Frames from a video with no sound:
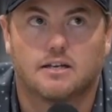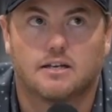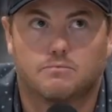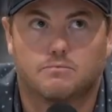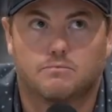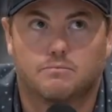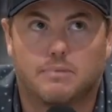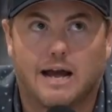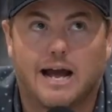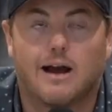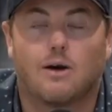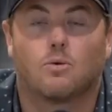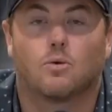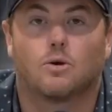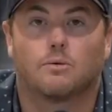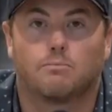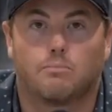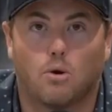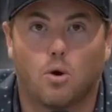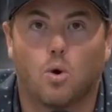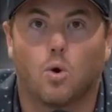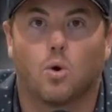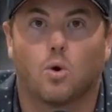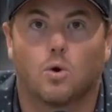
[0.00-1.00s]
power
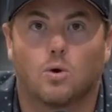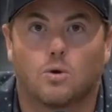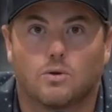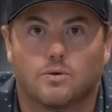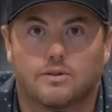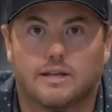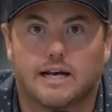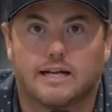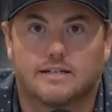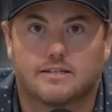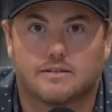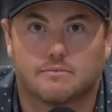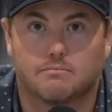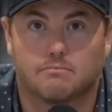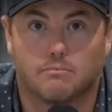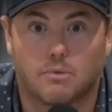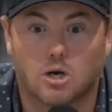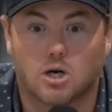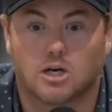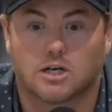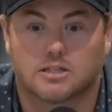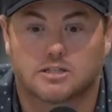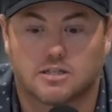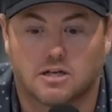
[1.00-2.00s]
pole that's
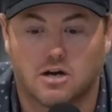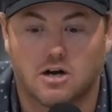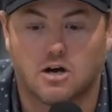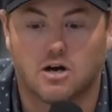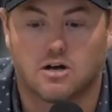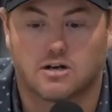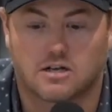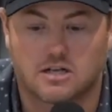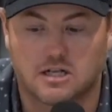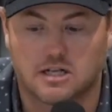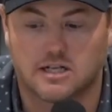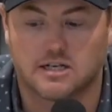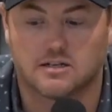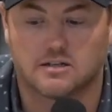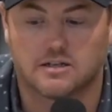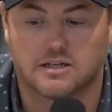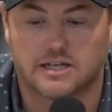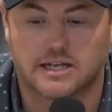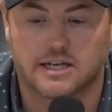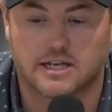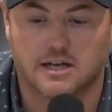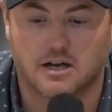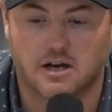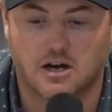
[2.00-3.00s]
marked
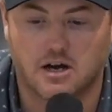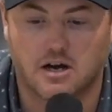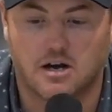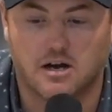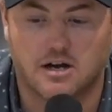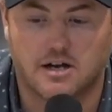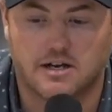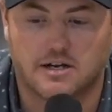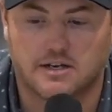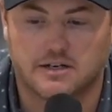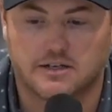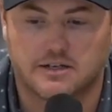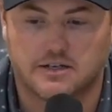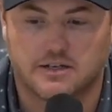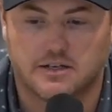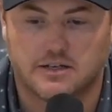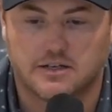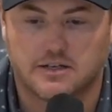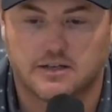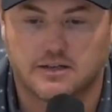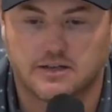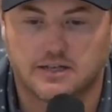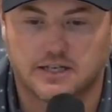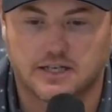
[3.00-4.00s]
clearly on
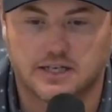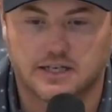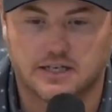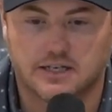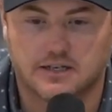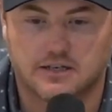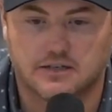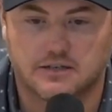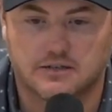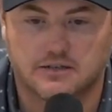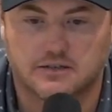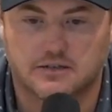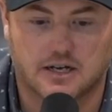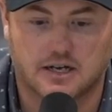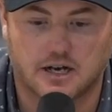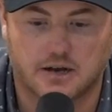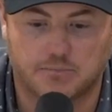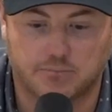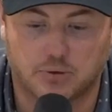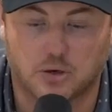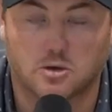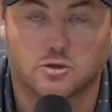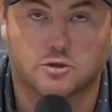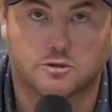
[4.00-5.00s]
the
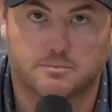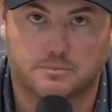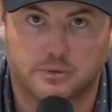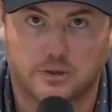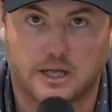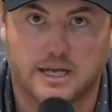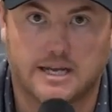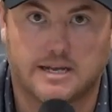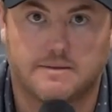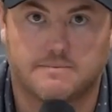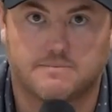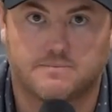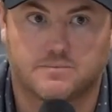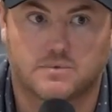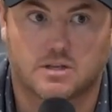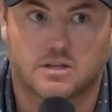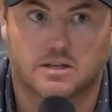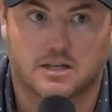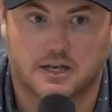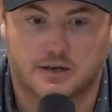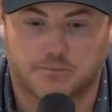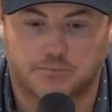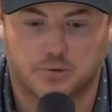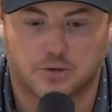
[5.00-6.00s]
approach plate,
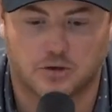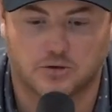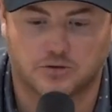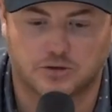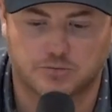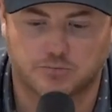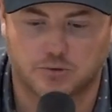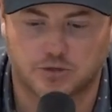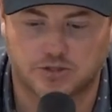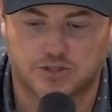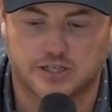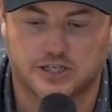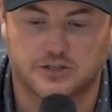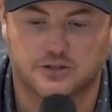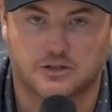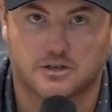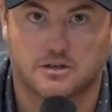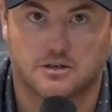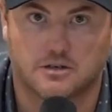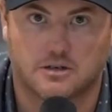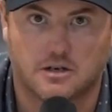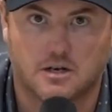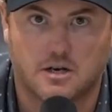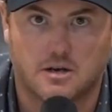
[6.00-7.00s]
the approach
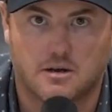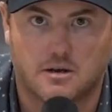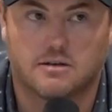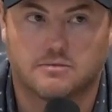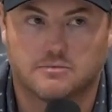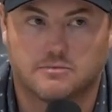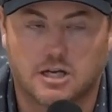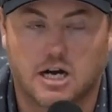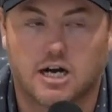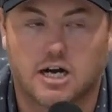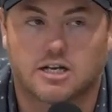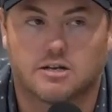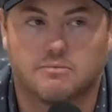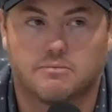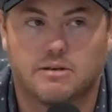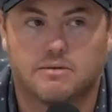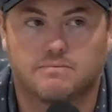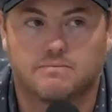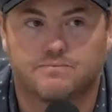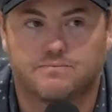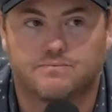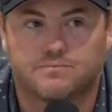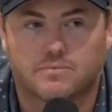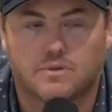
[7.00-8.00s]
procedure document.
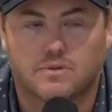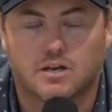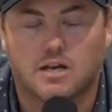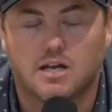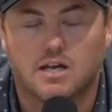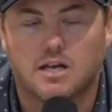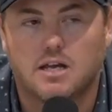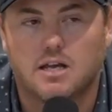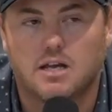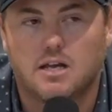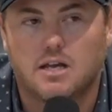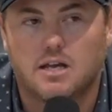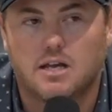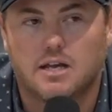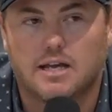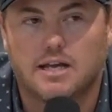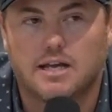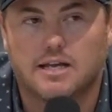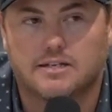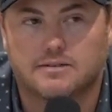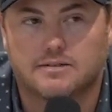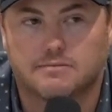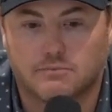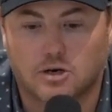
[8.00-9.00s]

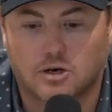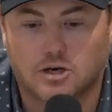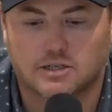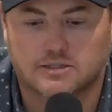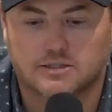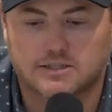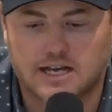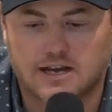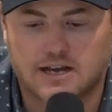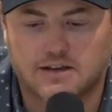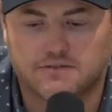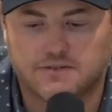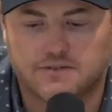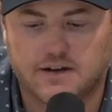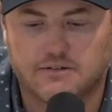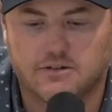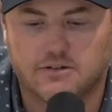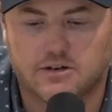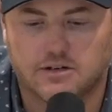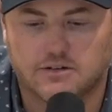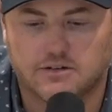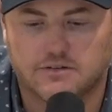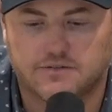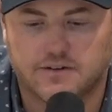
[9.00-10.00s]
It's marked at
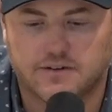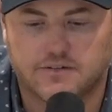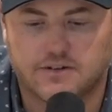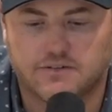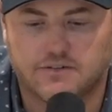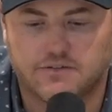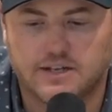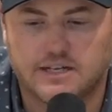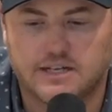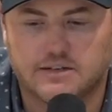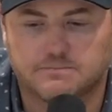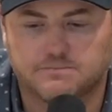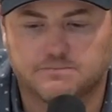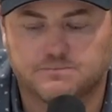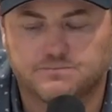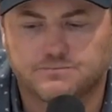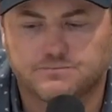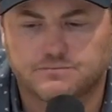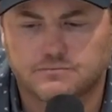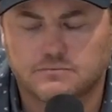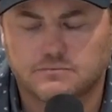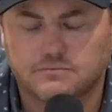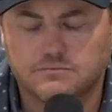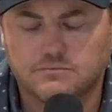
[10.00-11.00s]
550 feet.
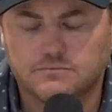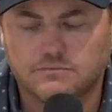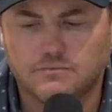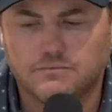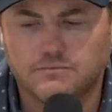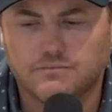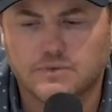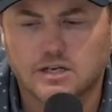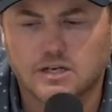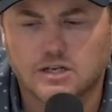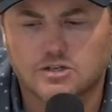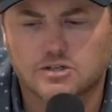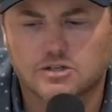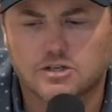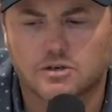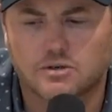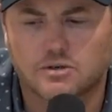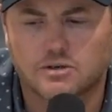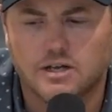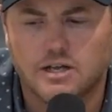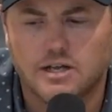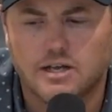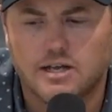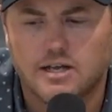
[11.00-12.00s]
So
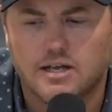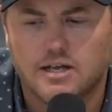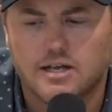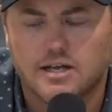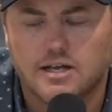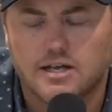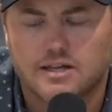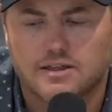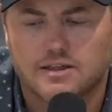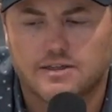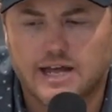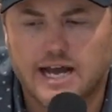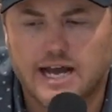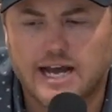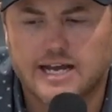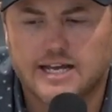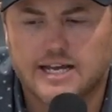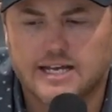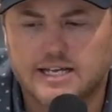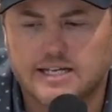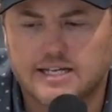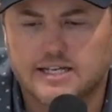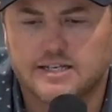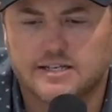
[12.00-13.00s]
that
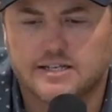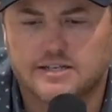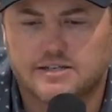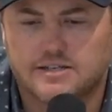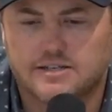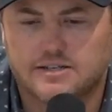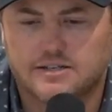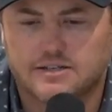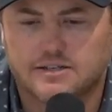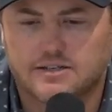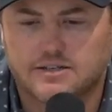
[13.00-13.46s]
is